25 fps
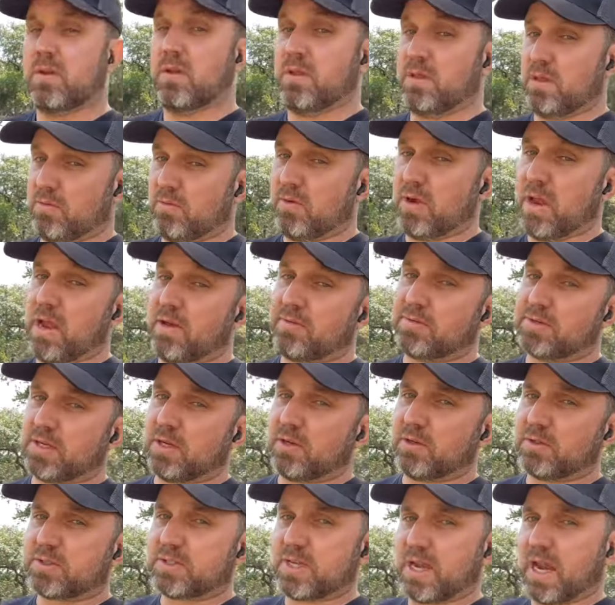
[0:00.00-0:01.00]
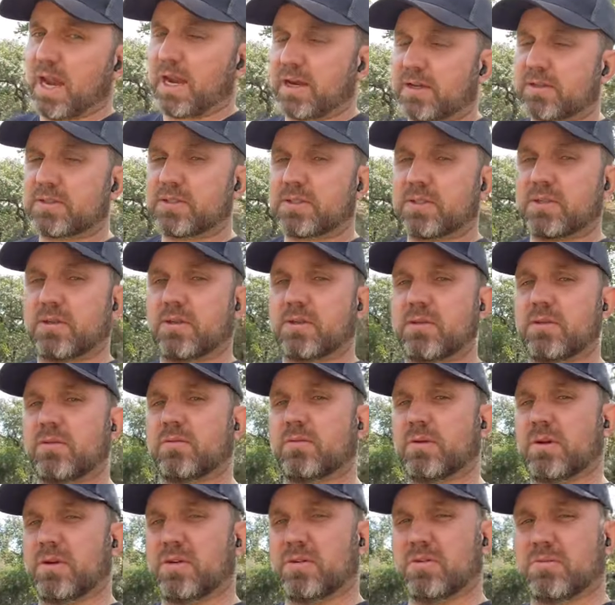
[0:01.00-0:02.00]
And then we have sales tax.
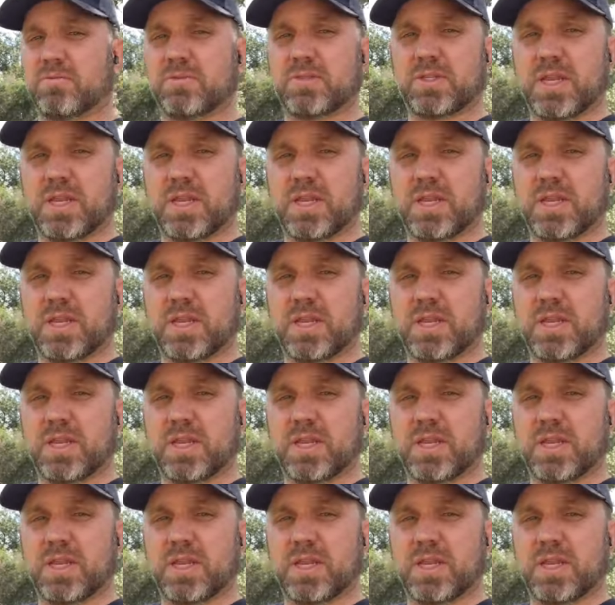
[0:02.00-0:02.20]
Well,